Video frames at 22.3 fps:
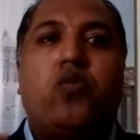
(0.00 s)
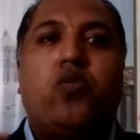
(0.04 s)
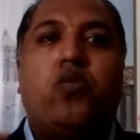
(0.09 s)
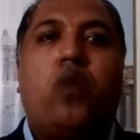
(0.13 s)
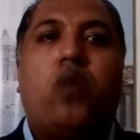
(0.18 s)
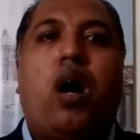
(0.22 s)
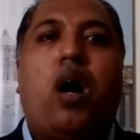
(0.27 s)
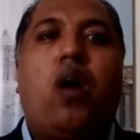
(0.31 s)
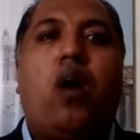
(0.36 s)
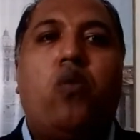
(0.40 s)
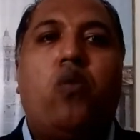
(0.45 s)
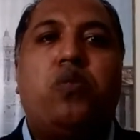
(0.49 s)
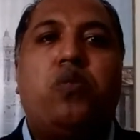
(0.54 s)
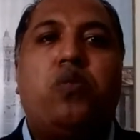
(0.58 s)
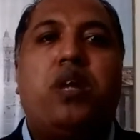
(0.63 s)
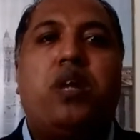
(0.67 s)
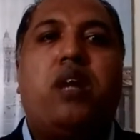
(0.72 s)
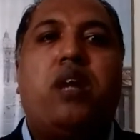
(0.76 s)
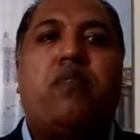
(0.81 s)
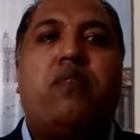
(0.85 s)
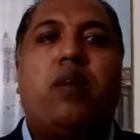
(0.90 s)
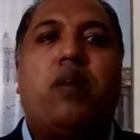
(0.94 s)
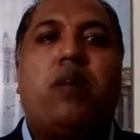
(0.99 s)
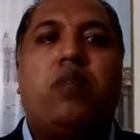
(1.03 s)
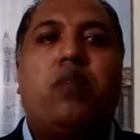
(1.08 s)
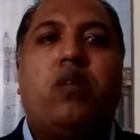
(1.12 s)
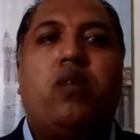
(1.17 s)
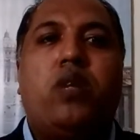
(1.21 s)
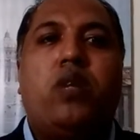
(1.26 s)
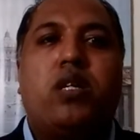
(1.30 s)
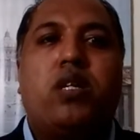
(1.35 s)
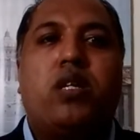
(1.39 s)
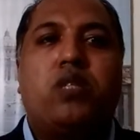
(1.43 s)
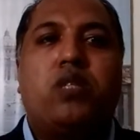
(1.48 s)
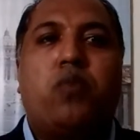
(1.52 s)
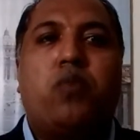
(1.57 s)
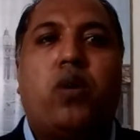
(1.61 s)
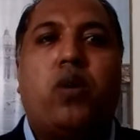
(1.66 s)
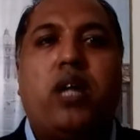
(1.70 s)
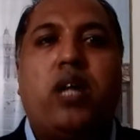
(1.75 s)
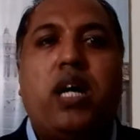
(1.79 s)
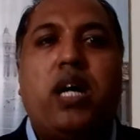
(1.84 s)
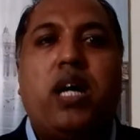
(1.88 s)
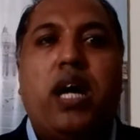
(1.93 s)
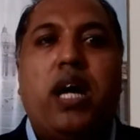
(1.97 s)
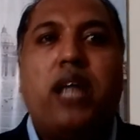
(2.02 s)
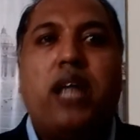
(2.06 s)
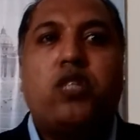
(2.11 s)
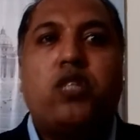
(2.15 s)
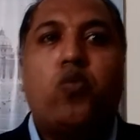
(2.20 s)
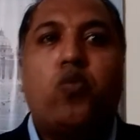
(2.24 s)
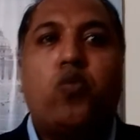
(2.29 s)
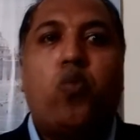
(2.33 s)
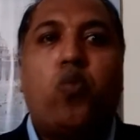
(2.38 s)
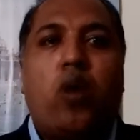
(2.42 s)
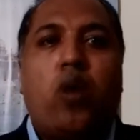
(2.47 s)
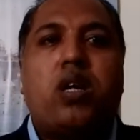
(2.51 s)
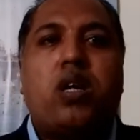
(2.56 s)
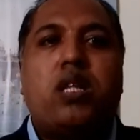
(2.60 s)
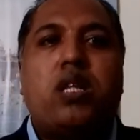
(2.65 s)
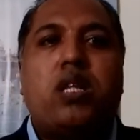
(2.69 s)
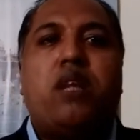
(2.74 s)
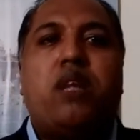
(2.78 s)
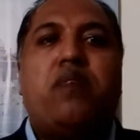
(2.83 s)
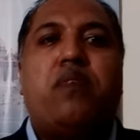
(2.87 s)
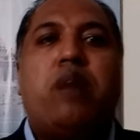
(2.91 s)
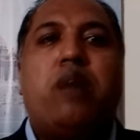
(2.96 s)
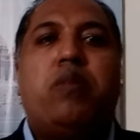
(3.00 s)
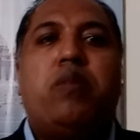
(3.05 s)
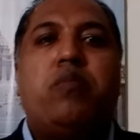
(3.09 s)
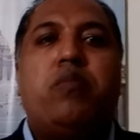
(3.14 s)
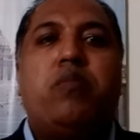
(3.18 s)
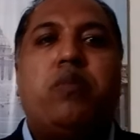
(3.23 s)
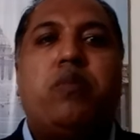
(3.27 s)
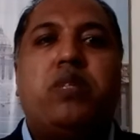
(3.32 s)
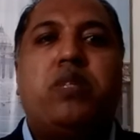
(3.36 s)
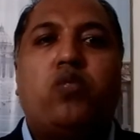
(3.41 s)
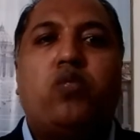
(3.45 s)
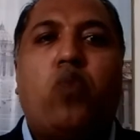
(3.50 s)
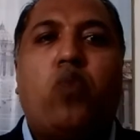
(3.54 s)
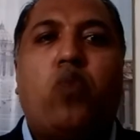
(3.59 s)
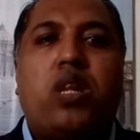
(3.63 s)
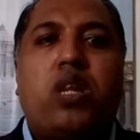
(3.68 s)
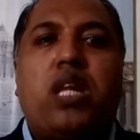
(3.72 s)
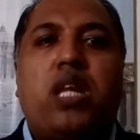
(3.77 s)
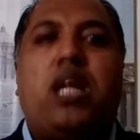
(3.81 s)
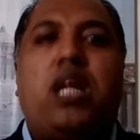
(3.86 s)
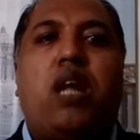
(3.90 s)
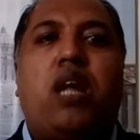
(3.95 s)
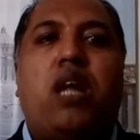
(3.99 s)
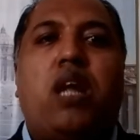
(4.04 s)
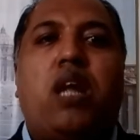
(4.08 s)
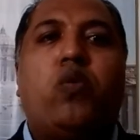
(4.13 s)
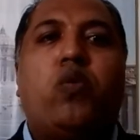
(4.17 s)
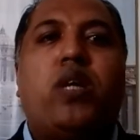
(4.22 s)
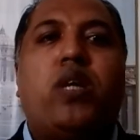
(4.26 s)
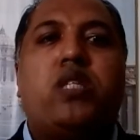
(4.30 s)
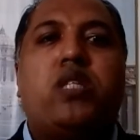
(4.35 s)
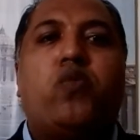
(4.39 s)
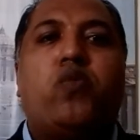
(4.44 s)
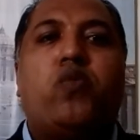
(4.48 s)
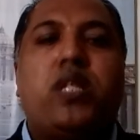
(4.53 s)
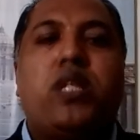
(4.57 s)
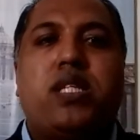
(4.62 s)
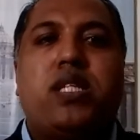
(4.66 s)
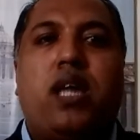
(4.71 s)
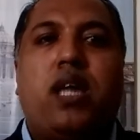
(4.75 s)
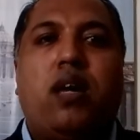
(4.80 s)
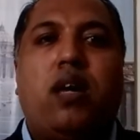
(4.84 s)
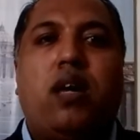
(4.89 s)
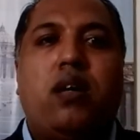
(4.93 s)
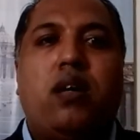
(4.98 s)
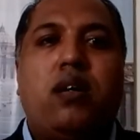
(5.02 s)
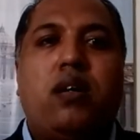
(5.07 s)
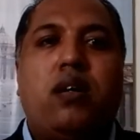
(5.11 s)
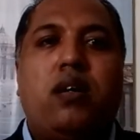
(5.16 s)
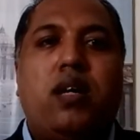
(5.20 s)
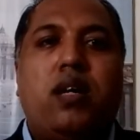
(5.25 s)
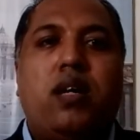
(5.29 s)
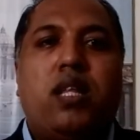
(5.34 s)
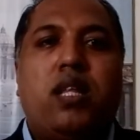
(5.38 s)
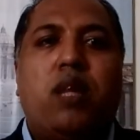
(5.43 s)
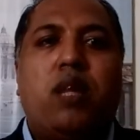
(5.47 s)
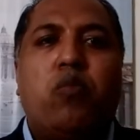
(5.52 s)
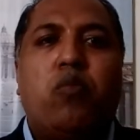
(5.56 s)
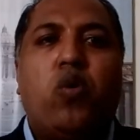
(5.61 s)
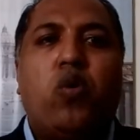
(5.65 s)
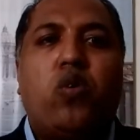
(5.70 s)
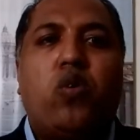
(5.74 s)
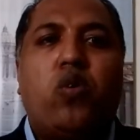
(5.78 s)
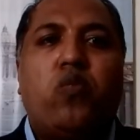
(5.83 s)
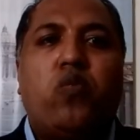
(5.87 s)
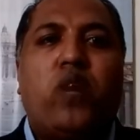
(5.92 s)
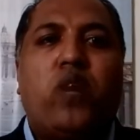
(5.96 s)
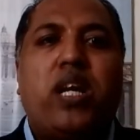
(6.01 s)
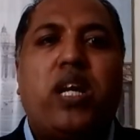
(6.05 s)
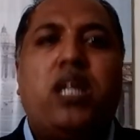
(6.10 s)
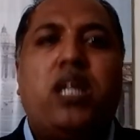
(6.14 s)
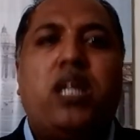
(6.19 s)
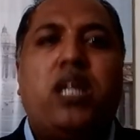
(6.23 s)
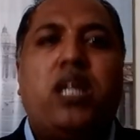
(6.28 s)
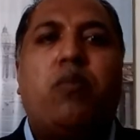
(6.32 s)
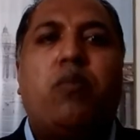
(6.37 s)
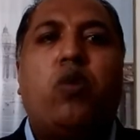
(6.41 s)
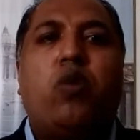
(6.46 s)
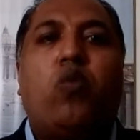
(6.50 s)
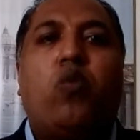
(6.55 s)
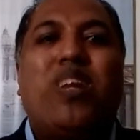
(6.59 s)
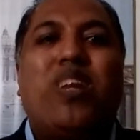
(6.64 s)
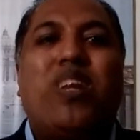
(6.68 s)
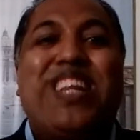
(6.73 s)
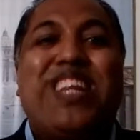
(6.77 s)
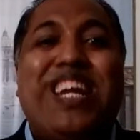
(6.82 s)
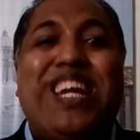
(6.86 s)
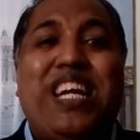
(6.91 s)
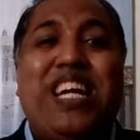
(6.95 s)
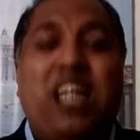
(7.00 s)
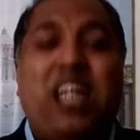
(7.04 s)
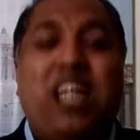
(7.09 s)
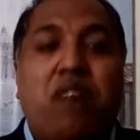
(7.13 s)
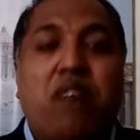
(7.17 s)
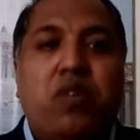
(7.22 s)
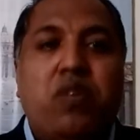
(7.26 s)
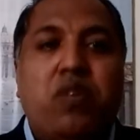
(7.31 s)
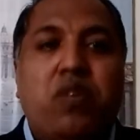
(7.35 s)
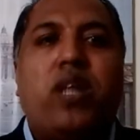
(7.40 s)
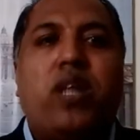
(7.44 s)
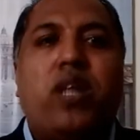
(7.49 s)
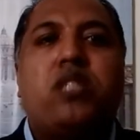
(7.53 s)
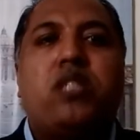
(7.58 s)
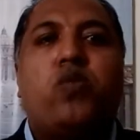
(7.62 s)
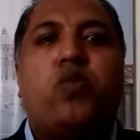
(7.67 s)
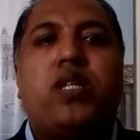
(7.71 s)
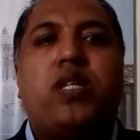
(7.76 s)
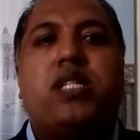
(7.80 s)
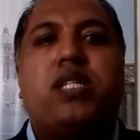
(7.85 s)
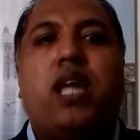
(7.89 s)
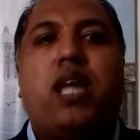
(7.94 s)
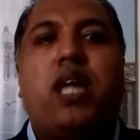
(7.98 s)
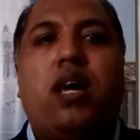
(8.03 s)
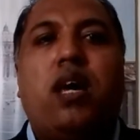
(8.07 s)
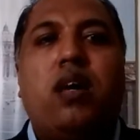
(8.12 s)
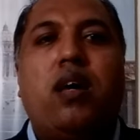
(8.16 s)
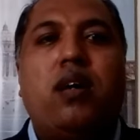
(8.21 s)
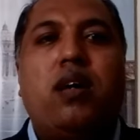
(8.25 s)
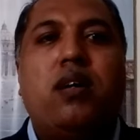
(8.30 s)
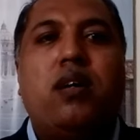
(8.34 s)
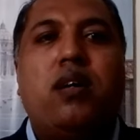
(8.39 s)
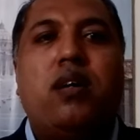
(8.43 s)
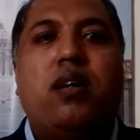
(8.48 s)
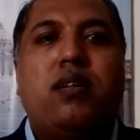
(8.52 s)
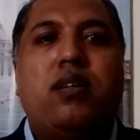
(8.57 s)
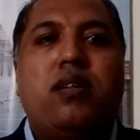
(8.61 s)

to how their family will respond, as to what their family members, what their loved ones will say. They're more worried about what their loved ones will say